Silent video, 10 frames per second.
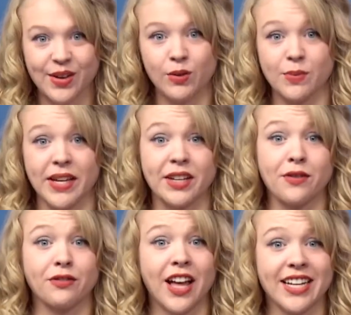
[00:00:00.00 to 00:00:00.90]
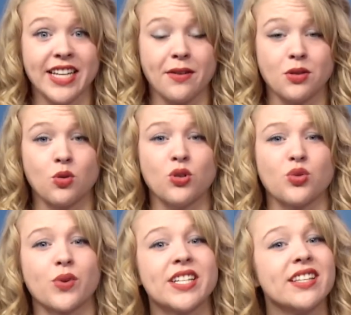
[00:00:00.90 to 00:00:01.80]
Well, speaking of Flagstaff
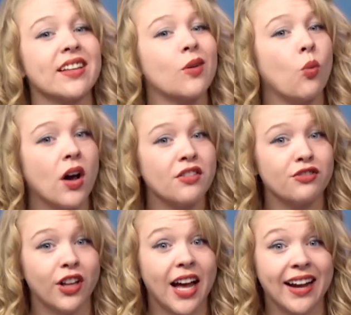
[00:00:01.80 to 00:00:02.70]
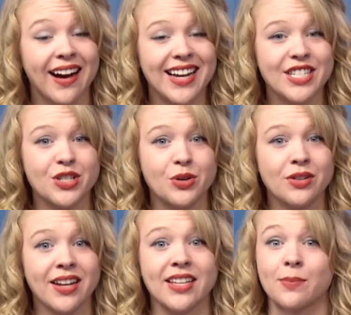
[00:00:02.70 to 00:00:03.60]
schools, recently one Flag High
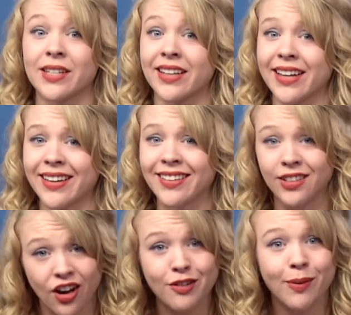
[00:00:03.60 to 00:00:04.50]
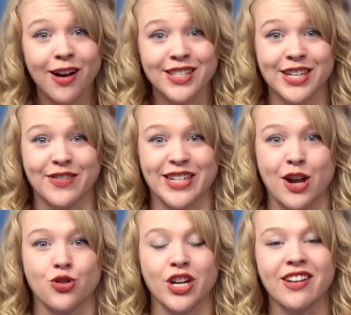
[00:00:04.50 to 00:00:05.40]
student has been getting a lot of positive
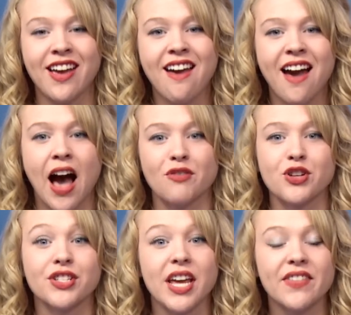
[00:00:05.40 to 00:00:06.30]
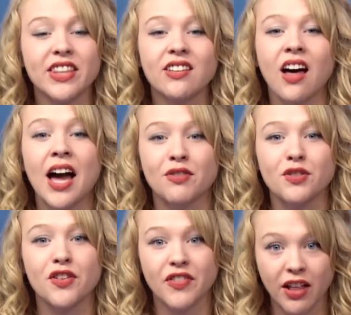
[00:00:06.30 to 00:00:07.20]
attention after saving the life
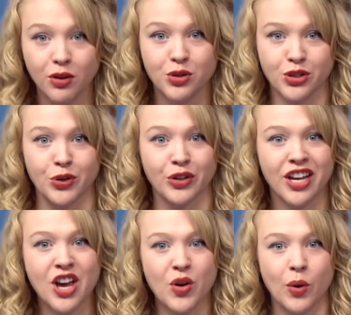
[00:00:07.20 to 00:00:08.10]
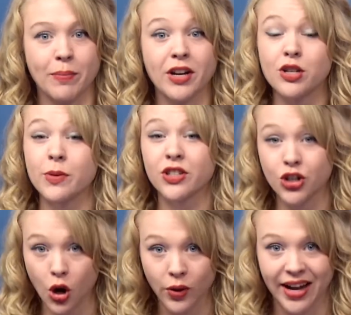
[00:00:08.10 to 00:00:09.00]
of a fellow student who appeared to be
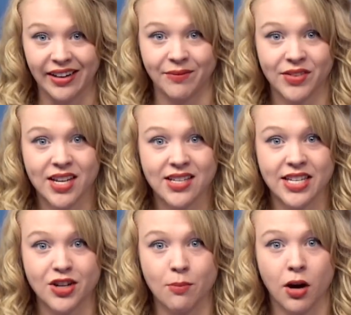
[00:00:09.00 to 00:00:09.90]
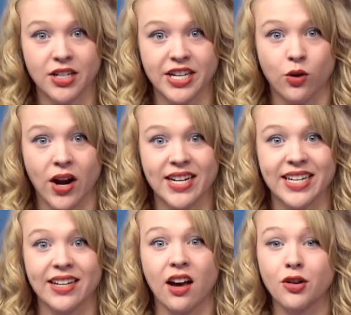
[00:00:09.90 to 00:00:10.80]
choking. Senior Monty
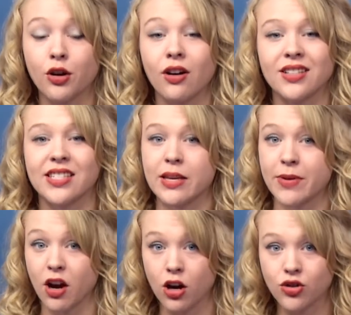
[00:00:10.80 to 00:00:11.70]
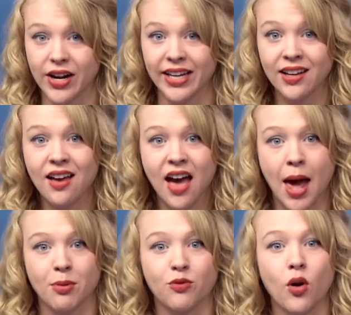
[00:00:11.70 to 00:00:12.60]
Grant had undergone CPR training
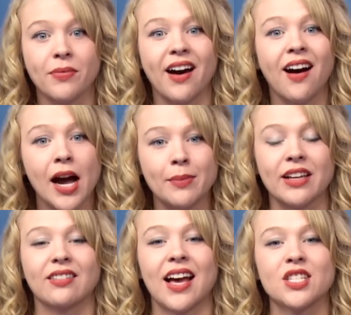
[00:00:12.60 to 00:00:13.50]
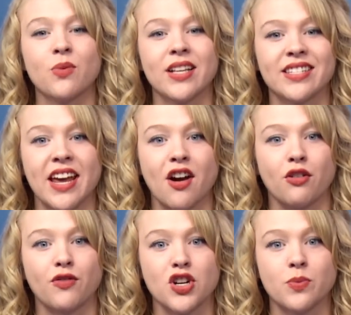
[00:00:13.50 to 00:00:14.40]
and performed the Heimlich last Wednesday
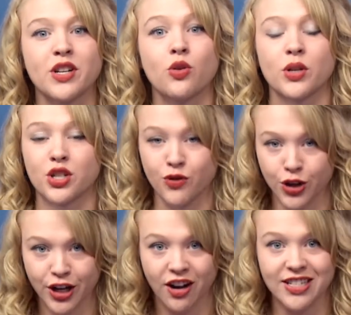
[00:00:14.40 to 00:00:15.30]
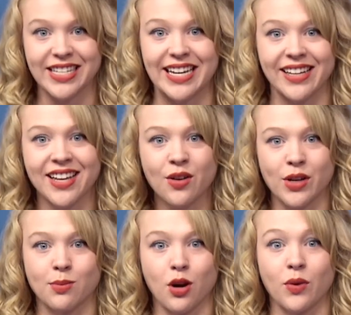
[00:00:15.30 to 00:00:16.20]
on freshman Christopher Yazzi.
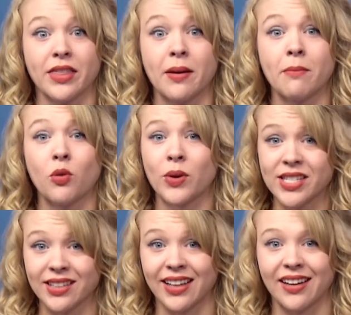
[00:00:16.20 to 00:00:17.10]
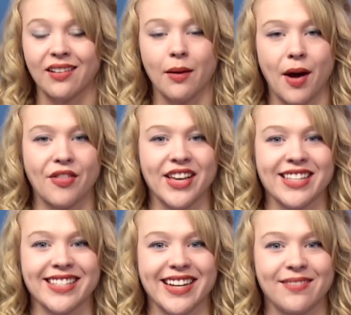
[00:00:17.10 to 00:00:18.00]
We spoke with them recently about the
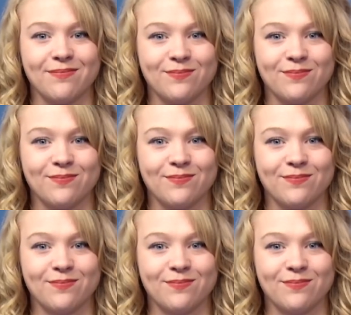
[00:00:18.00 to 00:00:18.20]
incident.